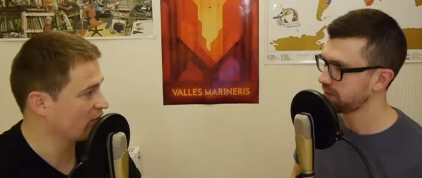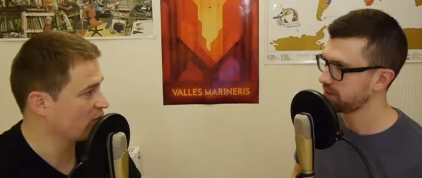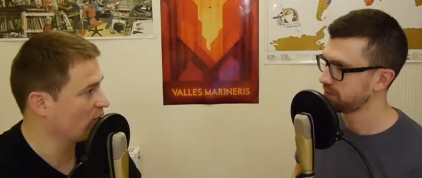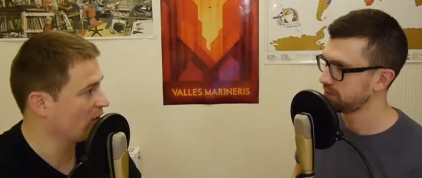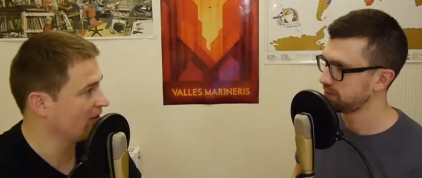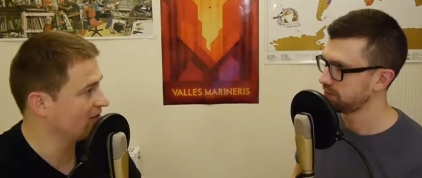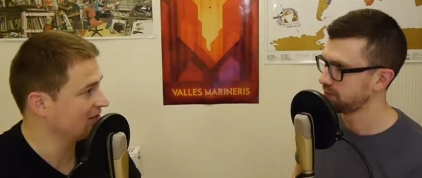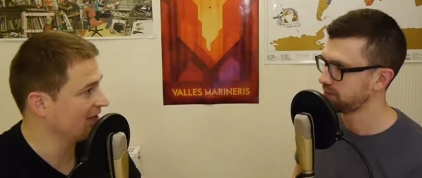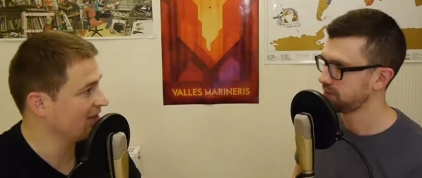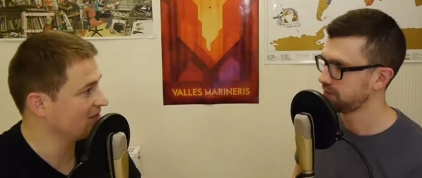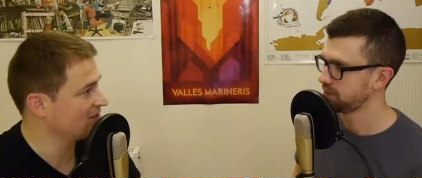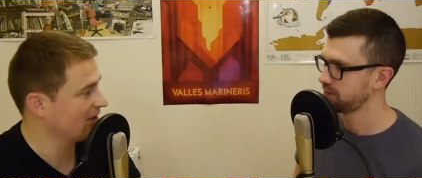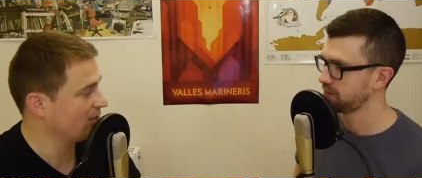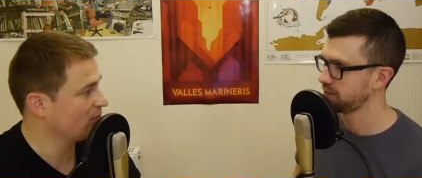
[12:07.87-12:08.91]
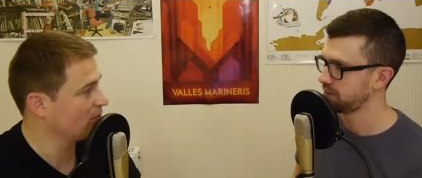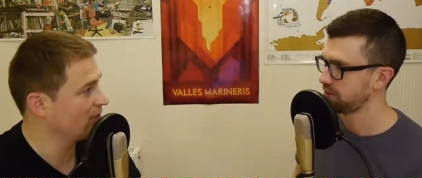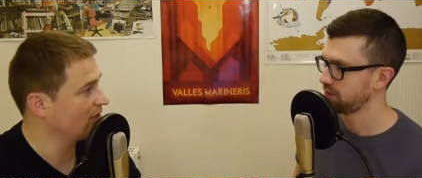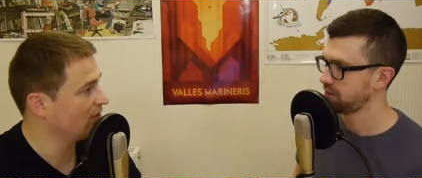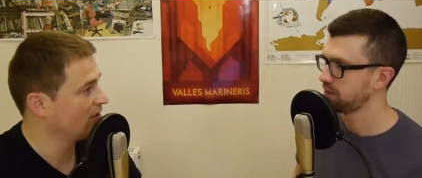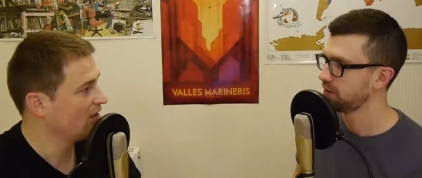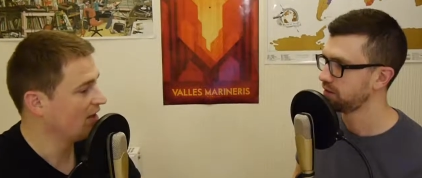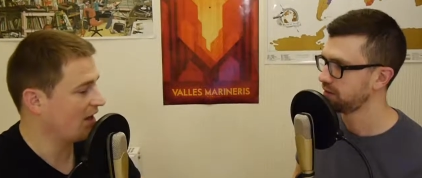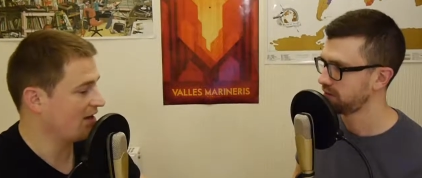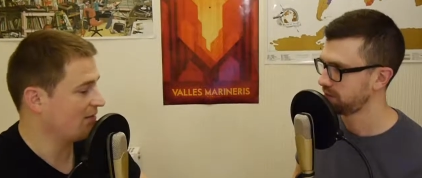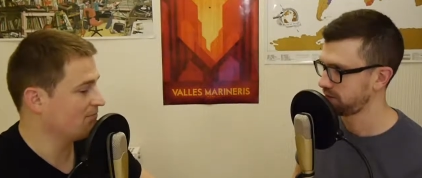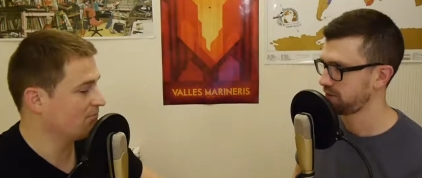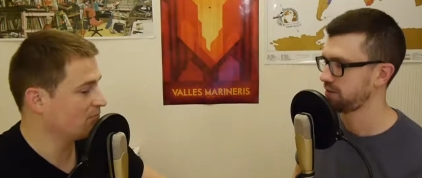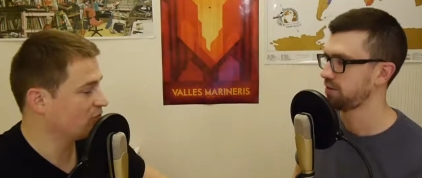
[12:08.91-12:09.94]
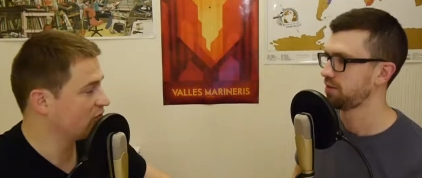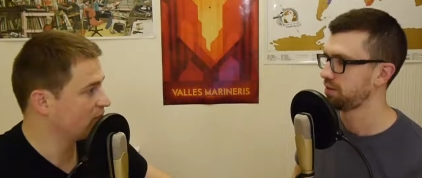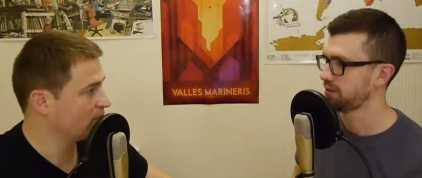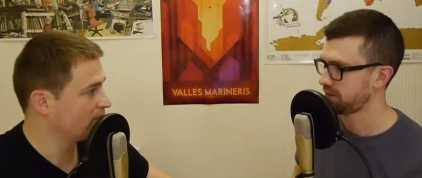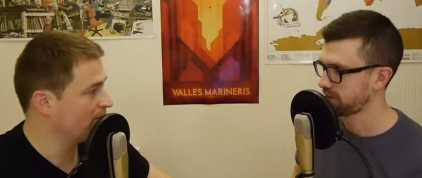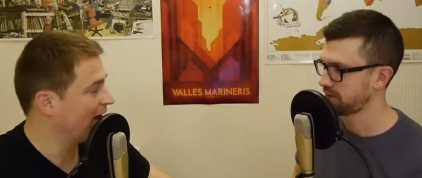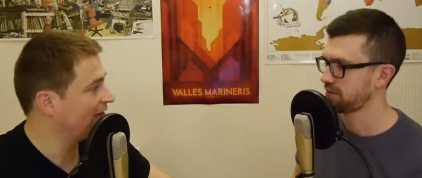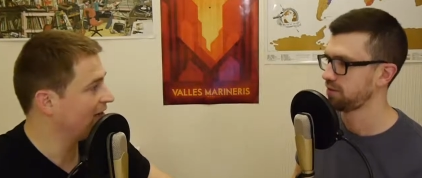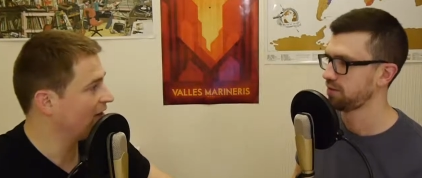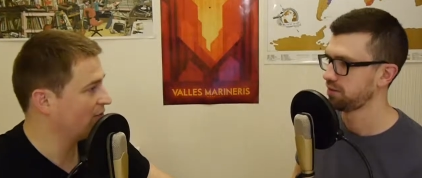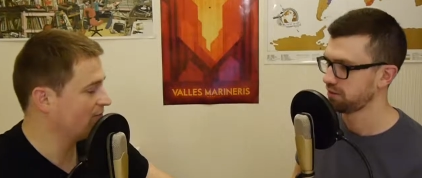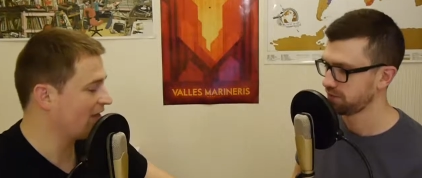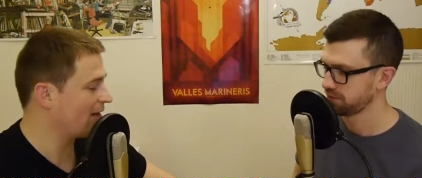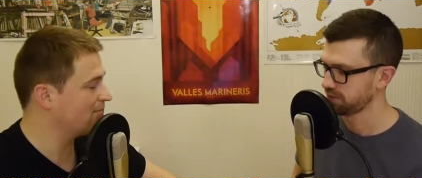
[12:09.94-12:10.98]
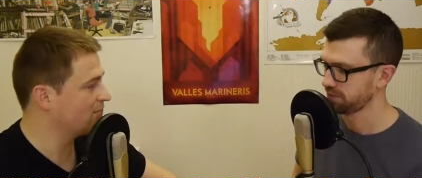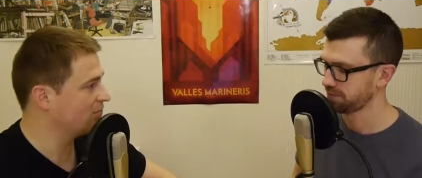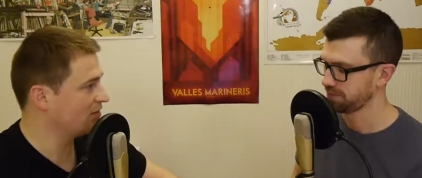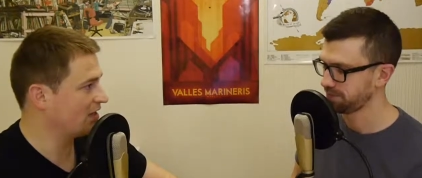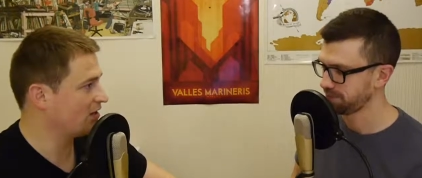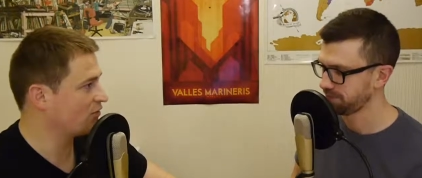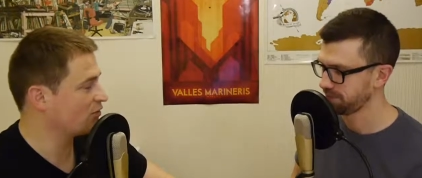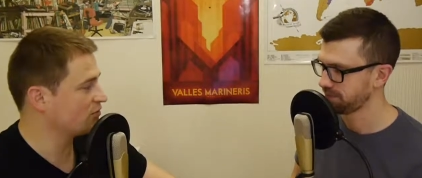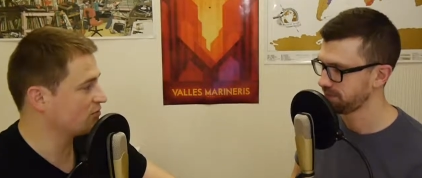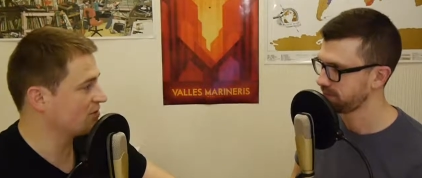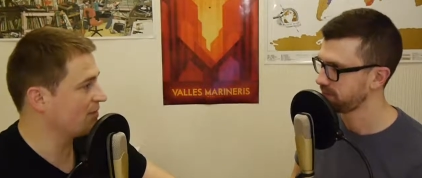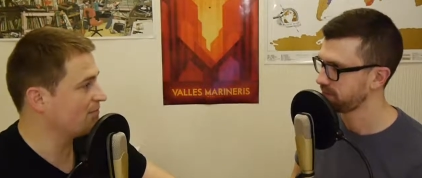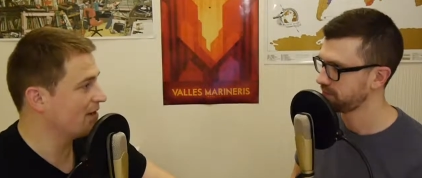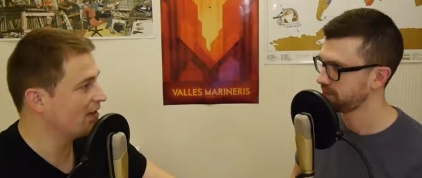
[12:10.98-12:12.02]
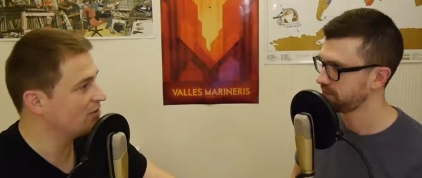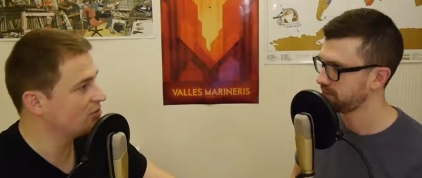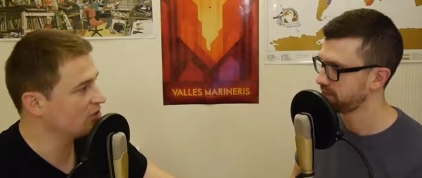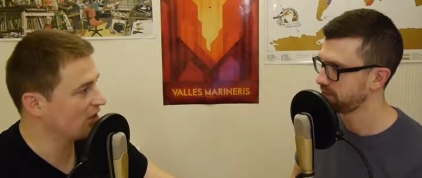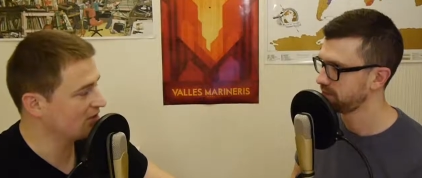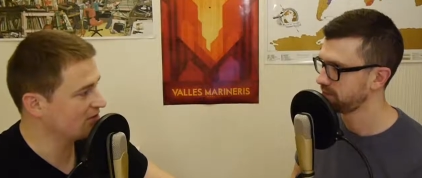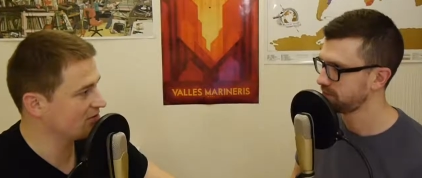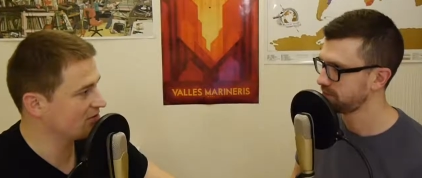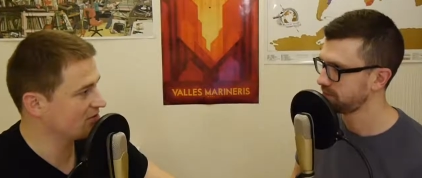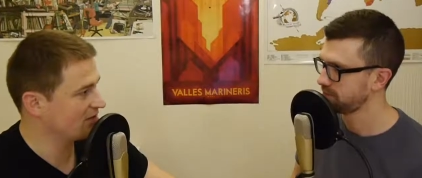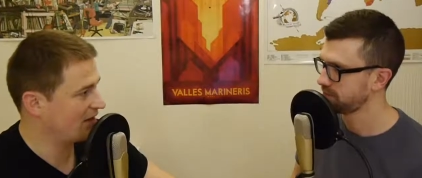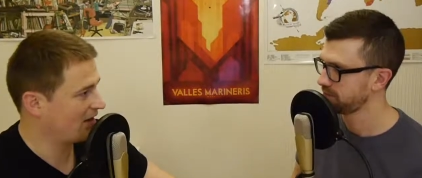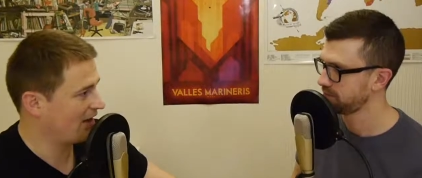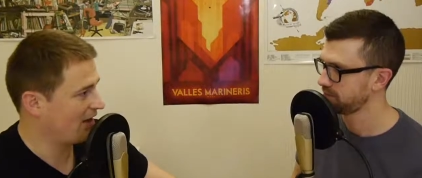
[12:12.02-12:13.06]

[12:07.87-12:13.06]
Speaker 1: required to get to that point, and it may um, that that of course that may chance